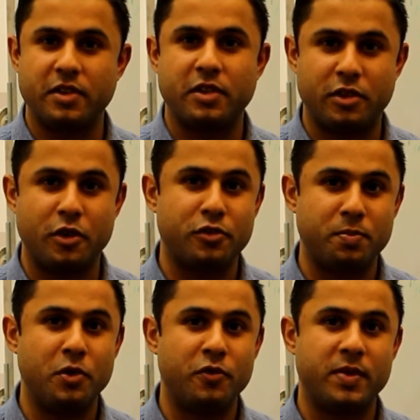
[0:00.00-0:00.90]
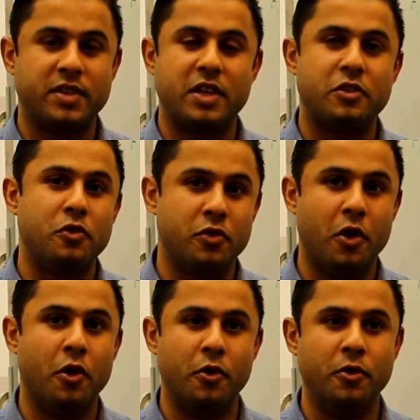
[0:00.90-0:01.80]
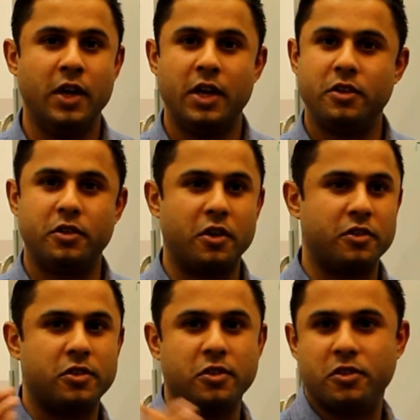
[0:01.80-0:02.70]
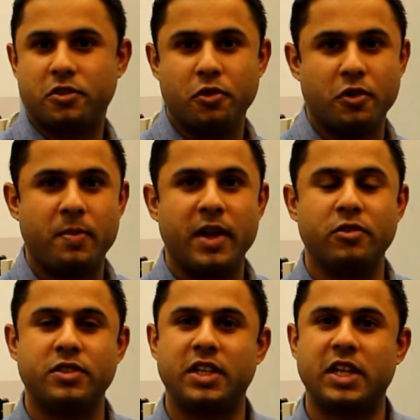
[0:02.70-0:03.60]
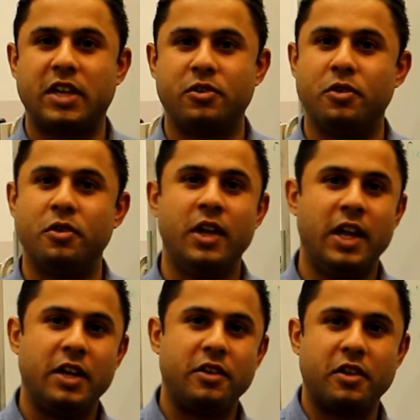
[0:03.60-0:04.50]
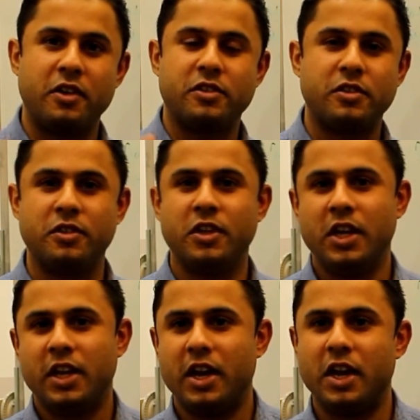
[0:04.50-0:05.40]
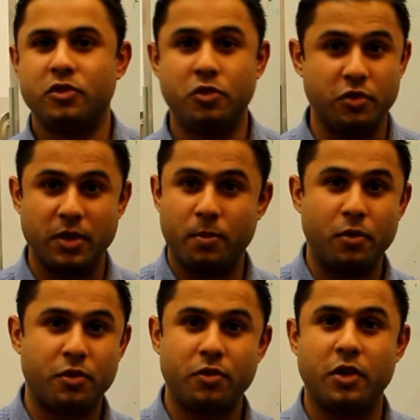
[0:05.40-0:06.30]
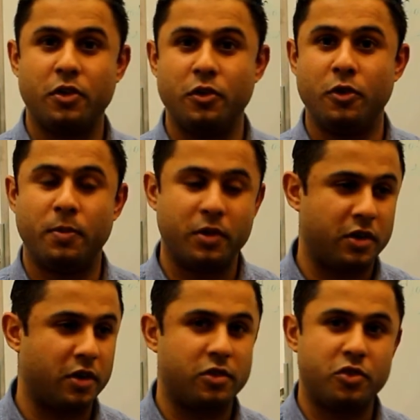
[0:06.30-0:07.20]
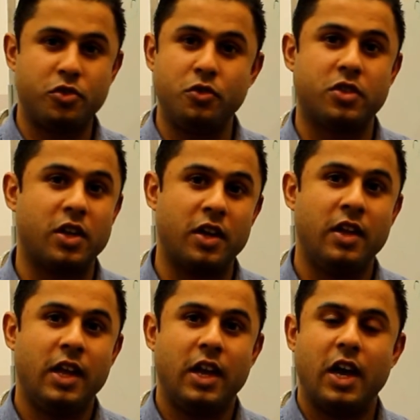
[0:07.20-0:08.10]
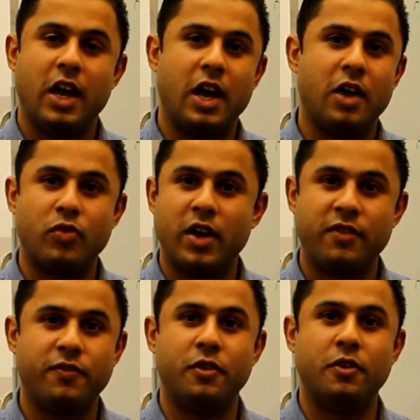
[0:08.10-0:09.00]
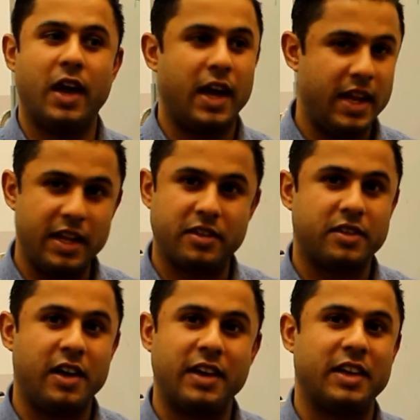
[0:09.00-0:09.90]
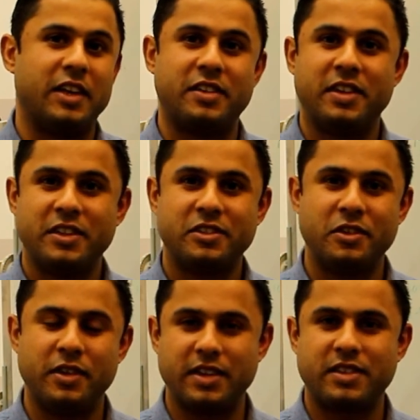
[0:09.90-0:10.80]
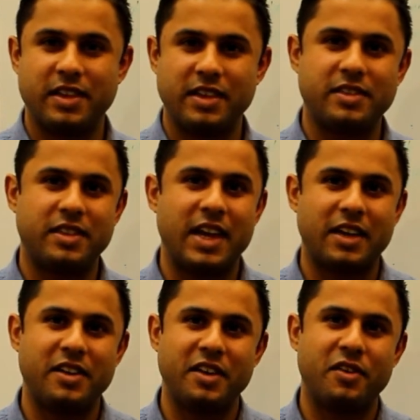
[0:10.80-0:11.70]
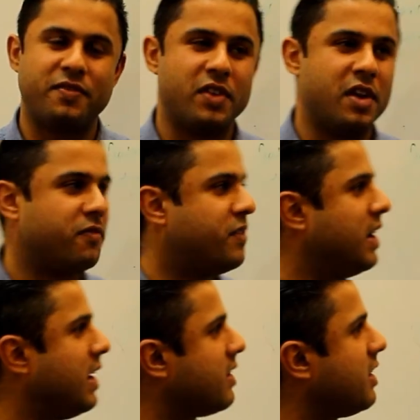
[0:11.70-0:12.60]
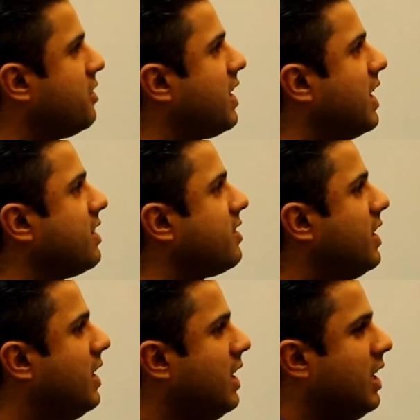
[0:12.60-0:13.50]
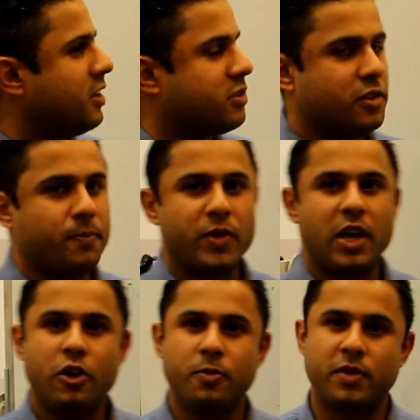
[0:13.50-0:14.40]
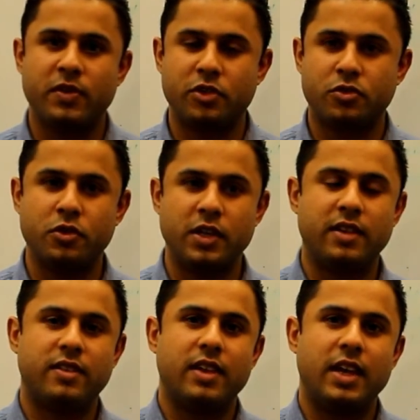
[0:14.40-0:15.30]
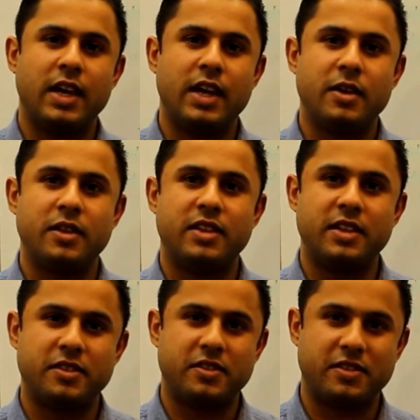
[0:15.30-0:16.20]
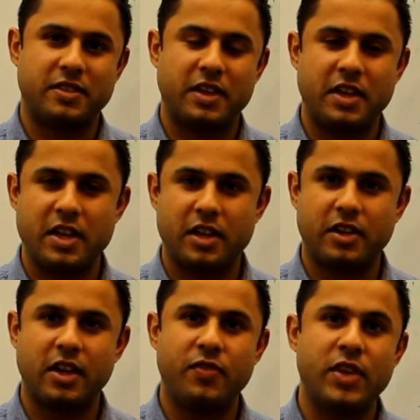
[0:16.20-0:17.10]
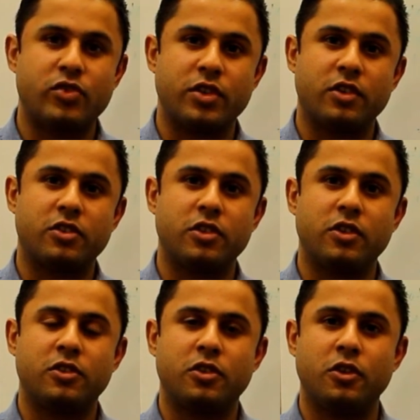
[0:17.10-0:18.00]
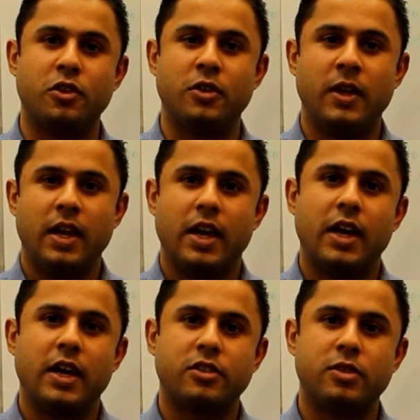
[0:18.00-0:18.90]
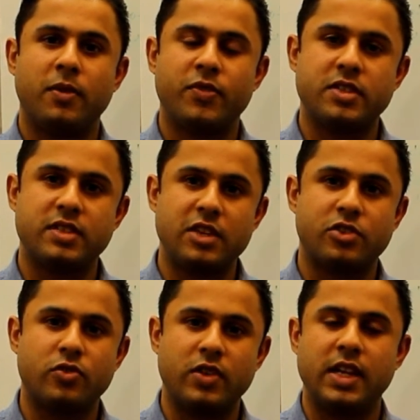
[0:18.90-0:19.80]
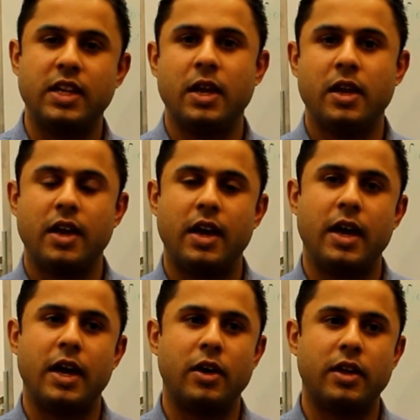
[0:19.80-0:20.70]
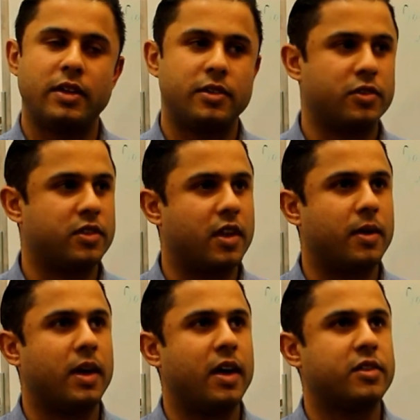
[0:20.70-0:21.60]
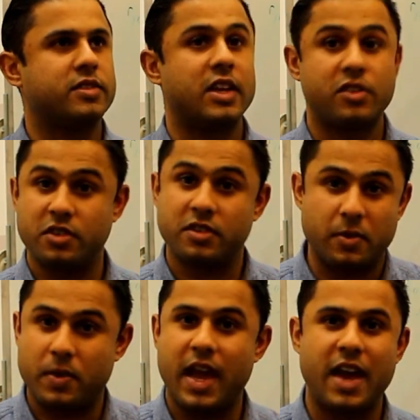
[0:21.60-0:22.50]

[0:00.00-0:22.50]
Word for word: those movements that you know you're going to score a penalty kick, or you're going to uh, shoot the ball through the hoop, or you're going to shoot a, uh, a rifle and hit the target. So it's, it's that kind of uh, feeling that you get. So I hope you've enjoyed uh, this kind of introduction to uh, some of the sensory uh, Uh, sensors that we